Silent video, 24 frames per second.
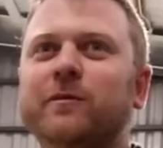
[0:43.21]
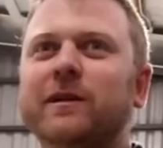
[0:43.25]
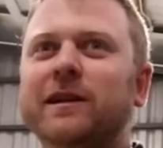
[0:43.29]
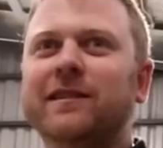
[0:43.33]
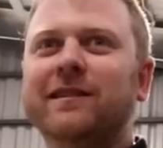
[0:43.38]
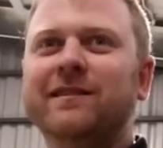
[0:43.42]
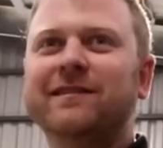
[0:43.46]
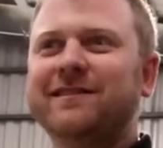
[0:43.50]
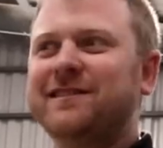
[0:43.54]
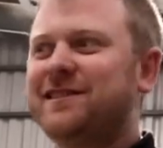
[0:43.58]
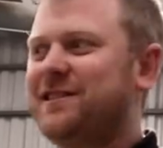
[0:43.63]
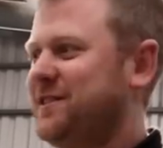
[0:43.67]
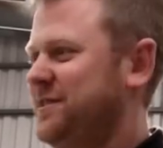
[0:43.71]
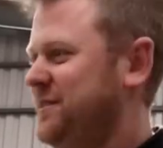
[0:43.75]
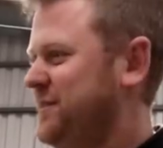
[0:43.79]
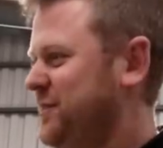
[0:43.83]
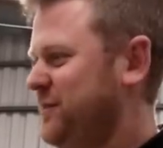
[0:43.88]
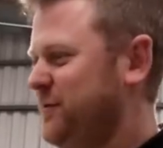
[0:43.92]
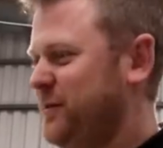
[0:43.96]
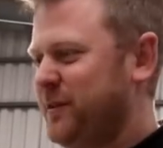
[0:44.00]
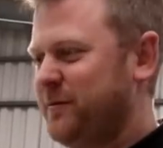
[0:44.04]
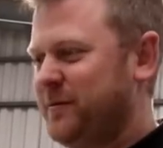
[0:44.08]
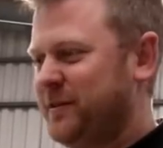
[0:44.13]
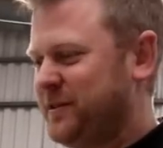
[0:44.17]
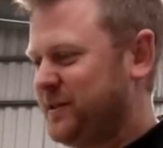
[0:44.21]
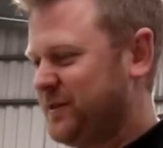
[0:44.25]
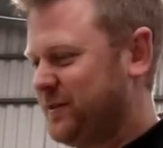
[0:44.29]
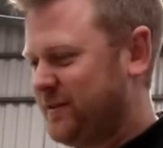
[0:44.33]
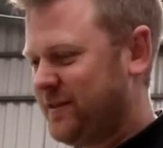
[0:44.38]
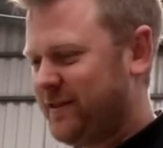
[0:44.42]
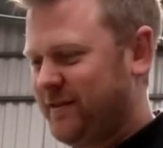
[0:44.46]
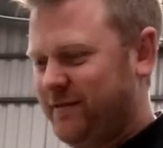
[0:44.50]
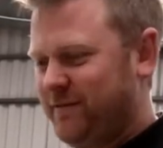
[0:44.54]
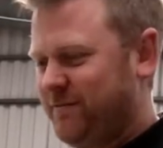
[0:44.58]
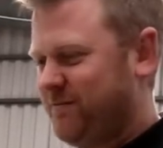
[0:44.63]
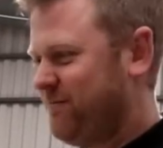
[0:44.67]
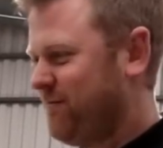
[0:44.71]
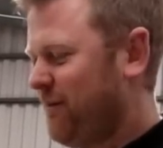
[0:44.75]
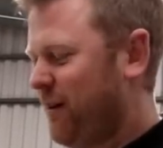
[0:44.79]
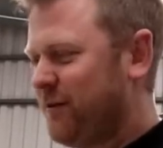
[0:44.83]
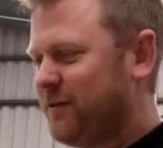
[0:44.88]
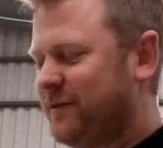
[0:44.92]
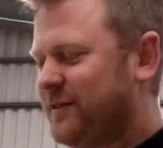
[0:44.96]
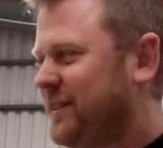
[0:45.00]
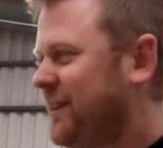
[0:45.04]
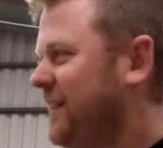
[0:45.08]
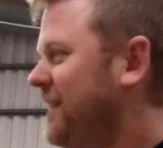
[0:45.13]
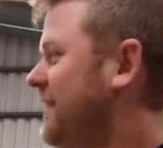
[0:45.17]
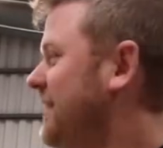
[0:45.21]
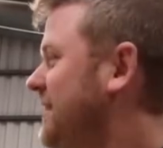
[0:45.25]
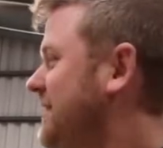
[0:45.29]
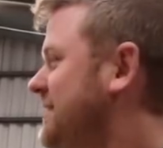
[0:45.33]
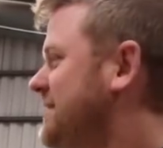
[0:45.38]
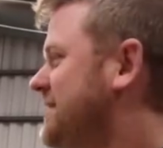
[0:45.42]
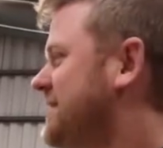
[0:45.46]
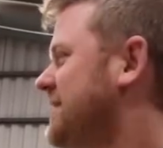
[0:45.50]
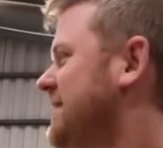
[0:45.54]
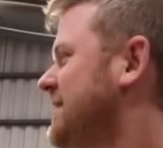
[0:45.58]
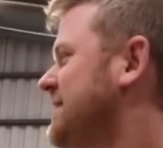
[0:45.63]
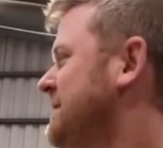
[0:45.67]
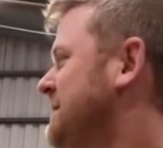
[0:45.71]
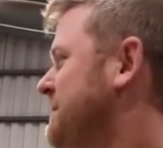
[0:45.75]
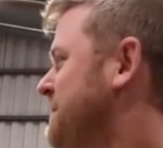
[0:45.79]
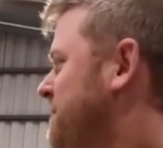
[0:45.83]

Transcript: builds, some of them are just road cars.